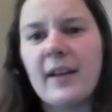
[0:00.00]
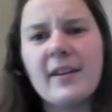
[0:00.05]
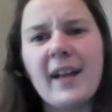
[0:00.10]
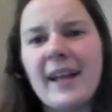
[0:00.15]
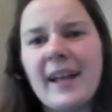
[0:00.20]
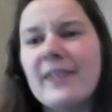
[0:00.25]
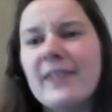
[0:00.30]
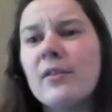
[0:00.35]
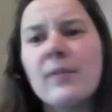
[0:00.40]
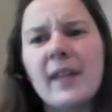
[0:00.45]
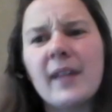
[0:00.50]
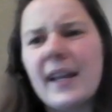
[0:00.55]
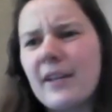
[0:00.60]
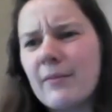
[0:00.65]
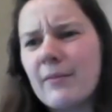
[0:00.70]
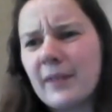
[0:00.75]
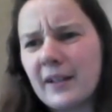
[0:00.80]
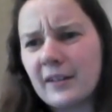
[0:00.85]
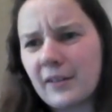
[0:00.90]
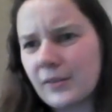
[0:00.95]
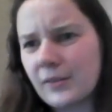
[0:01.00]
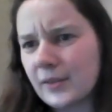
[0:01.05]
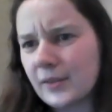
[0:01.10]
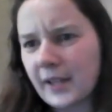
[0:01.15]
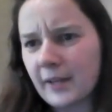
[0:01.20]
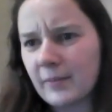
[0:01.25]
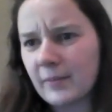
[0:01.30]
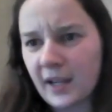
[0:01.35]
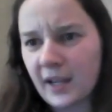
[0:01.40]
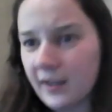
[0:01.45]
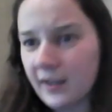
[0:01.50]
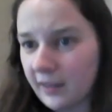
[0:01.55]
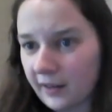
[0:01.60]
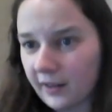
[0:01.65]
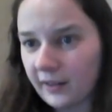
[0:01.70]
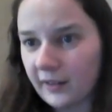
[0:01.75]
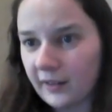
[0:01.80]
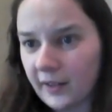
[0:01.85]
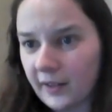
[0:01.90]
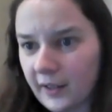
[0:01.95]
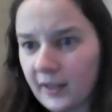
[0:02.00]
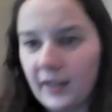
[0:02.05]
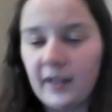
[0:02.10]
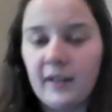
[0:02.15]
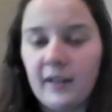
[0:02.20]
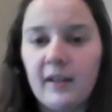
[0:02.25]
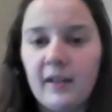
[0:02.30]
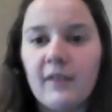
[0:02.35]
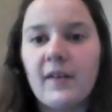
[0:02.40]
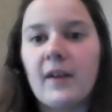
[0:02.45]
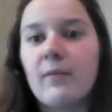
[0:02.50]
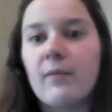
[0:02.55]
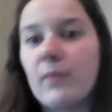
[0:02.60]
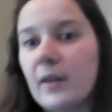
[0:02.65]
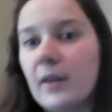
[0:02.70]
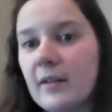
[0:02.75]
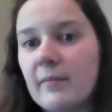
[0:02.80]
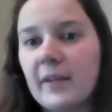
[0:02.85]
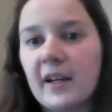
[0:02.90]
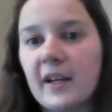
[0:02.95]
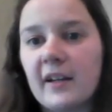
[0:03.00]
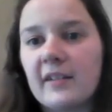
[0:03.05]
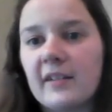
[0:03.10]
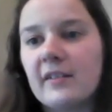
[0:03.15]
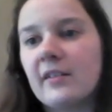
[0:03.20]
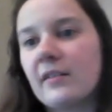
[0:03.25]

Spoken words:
I don't like winning those games either. If I won because